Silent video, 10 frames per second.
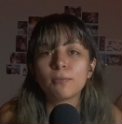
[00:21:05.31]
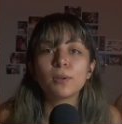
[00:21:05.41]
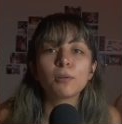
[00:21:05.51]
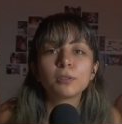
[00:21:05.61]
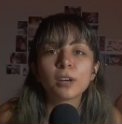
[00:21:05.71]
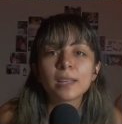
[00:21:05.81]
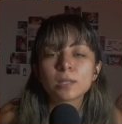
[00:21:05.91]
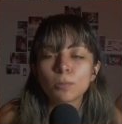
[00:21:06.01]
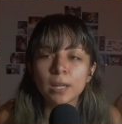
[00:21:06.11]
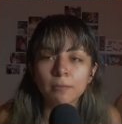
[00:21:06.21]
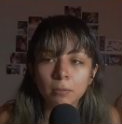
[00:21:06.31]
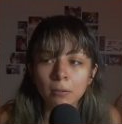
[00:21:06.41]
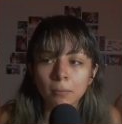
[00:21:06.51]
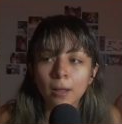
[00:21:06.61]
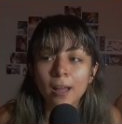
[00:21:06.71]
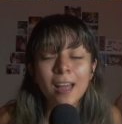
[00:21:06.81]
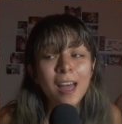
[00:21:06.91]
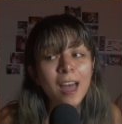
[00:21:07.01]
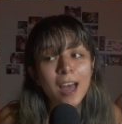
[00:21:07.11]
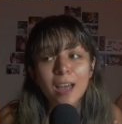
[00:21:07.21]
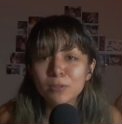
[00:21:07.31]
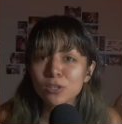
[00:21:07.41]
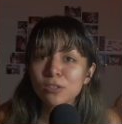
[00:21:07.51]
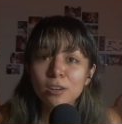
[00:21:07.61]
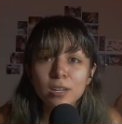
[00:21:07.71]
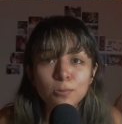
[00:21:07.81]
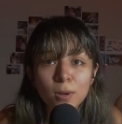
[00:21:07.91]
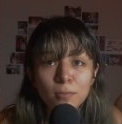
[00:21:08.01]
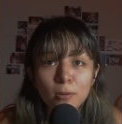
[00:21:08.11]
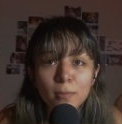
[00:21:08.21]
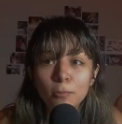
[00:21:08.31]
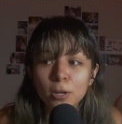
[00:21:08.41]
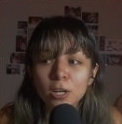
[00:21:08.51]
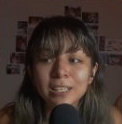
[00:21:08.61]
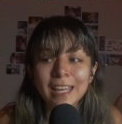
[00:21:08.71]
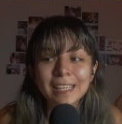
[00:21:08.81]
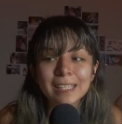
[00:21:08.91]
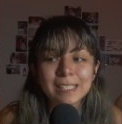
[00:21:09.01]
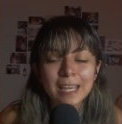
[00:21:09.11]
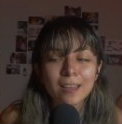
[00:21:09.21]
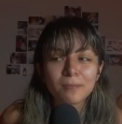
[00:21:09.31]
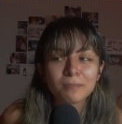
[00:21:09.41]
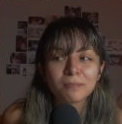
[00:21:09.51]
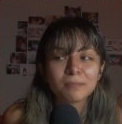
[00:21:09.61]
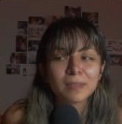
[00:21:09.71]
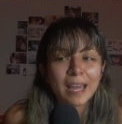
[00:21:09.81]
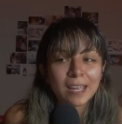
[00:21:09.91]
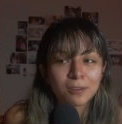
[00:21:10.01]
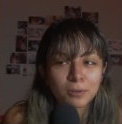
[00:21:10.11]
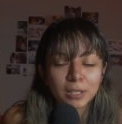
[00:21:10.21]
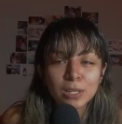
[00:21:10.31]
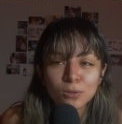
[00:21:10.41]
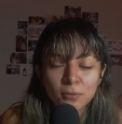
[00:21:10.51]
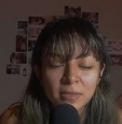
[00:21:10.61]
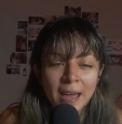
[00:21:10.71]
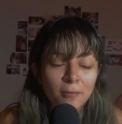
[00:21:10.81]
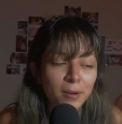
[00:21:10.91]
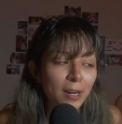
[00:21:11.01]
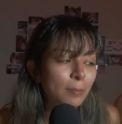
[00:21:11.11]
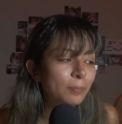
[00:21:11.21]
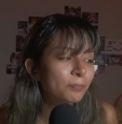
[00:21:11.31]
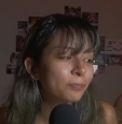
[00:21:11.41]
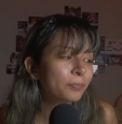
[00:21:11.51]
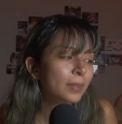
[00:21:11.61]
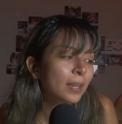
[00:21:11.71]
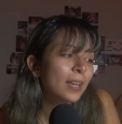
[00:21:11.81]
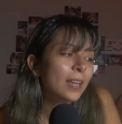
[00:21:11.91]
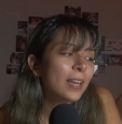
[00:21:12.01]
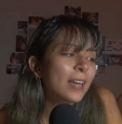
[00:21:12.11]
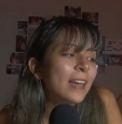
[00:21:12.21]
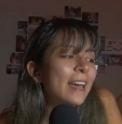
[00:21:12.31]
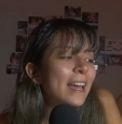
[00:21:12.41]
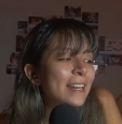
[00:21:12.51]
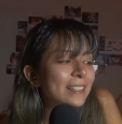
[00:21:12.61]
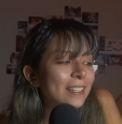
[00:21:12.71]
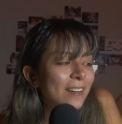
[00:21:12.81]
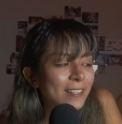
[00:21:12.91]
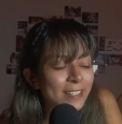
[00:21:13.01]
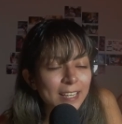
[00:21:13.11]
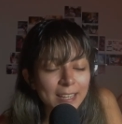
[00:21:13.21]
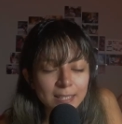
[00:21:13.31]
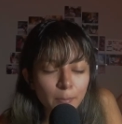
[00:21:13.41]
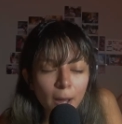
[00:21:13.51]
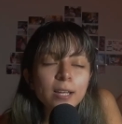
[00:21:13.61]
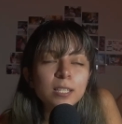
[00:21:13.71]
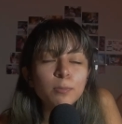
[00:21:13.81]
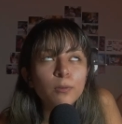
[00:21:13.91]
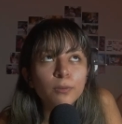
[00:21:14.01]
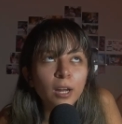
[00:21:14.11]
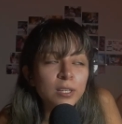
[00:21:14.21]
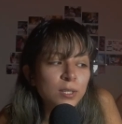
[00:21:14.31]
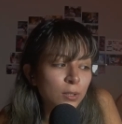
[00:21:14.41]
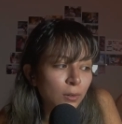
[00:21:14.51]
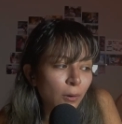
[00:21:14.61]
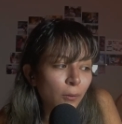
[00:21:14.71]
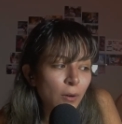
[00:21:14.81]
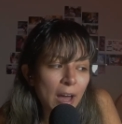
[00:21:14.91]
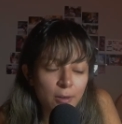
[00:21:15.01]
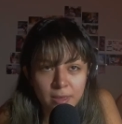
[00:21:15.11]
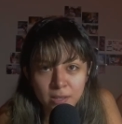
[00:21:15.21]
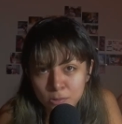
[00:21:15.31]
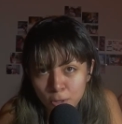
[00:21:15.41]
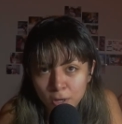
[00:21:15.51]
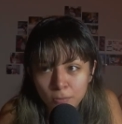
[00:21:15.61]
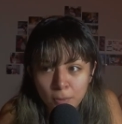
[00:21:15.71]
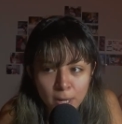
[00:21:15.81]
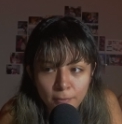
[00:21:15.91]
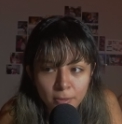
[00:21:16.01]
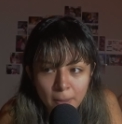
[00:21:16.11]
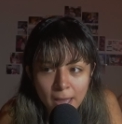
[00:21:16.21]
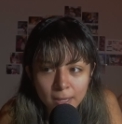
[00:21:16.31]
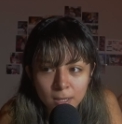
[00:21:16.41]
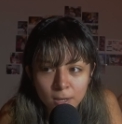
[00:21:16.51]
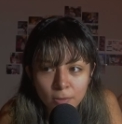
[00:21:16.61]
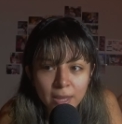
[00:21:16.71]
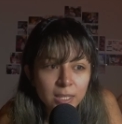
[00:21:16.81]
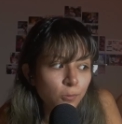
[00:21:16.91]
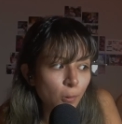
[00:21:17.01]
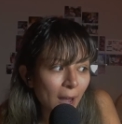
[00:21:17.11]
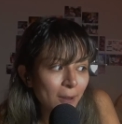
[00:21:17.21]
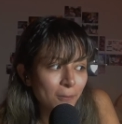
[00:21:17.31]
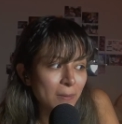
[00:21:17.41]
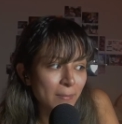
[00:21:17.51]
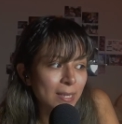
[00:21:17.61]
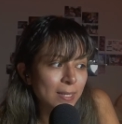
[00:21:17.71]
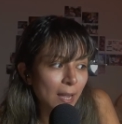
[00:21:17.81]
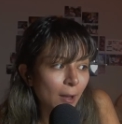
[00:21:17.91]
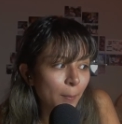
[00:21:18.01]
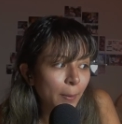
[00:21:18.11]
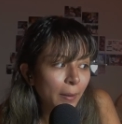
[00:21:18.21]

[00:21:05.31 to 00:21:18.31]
no regrets, whatever, blah, blah, blah. I'm sure there is one moment where you're like, damn, I really doofed that one up. And honestly, it's impossible for us to know how things work right off the bat. You know, that's why we mess up.